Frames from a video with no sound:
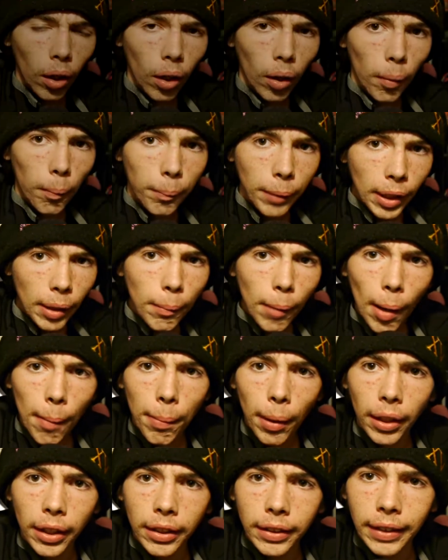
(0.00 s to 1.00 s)
me and my
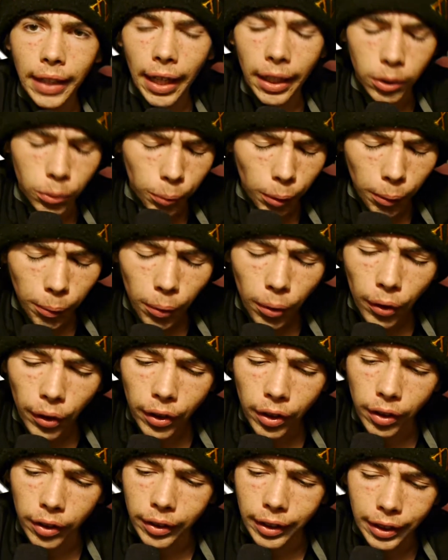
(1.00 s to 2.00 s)
buddy Tez, we were in
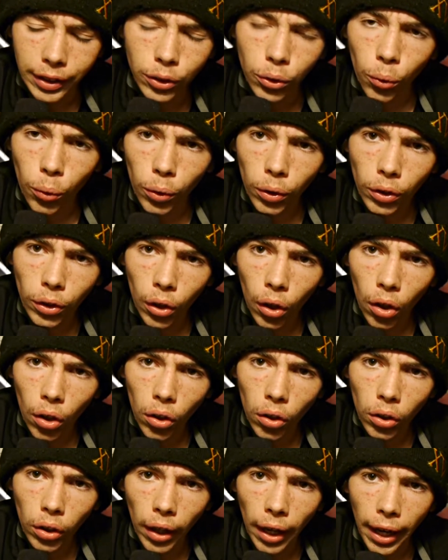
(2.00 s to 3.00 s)
a Discord
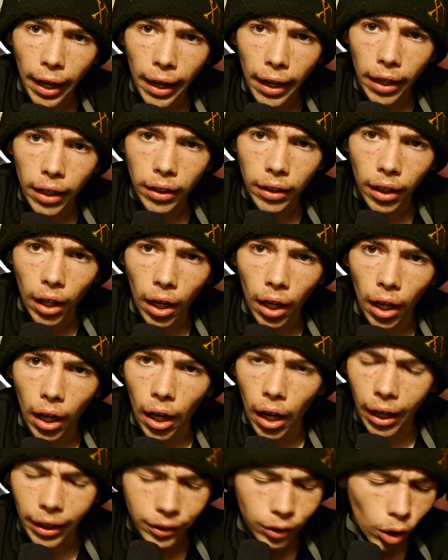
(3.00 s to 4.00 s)
call, and
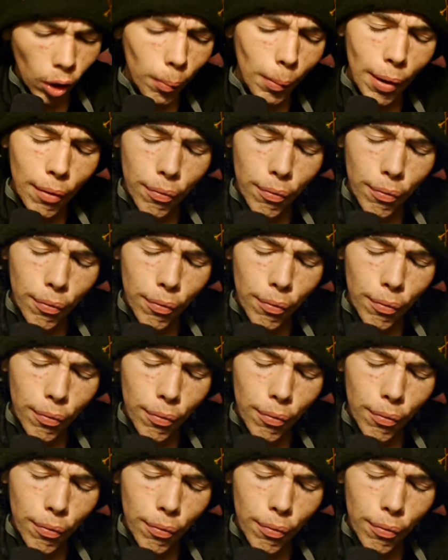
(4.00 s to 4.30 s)
I saw my